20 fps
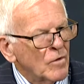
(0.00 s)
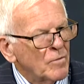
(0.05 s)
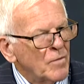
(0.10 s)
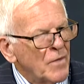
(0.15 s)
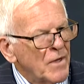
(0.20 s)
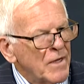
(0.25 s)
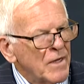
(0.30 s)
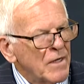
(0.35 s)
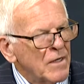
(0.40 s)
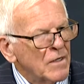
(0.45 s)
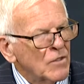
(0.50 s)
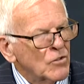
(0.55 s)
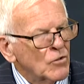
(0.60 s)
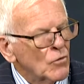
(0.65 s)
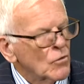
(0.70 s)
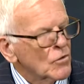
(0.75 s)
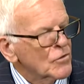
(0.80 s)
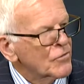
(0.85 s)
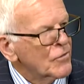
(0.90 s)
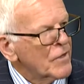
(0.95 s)
be
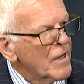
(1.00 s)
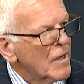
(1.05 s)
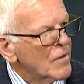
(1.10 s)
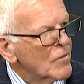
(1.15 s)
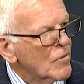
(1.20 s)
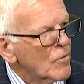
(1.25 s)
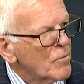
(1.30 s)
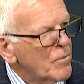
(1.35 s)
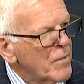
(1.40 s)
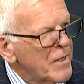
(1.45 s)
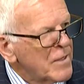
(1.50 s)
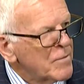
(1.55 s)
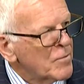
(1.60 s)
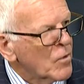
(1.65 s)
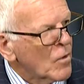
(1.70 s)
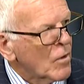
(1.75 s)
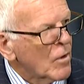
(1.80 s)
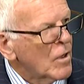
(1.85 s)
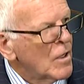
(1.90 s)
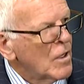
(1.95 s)
200 or 300
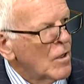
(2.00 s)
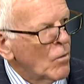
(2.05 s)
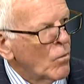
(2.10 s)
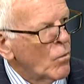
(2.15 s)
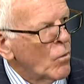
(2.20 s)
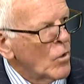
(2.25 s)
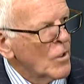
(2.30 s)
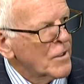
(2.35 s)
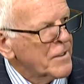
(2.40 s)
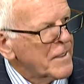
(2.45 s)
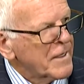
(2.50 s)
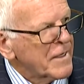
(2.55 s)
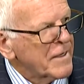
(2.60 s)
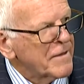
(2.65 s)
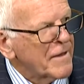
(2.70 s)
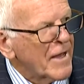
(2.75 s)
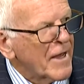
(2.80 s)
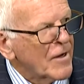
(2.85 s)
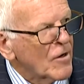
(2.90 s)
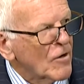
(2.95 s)
people working
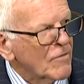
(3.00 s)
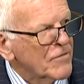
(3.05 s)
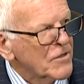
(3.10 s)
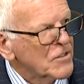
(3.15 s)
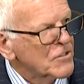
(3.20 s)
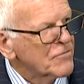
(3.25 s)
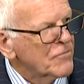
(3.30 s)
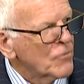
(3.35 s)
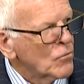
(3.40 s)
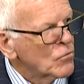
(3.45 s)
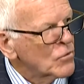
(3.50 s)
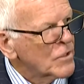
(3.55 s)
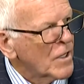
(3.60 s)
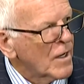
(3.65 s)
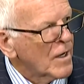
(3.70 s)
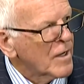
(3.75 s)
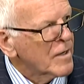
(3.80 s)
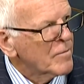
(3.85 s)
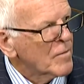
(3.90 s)
in that office full time.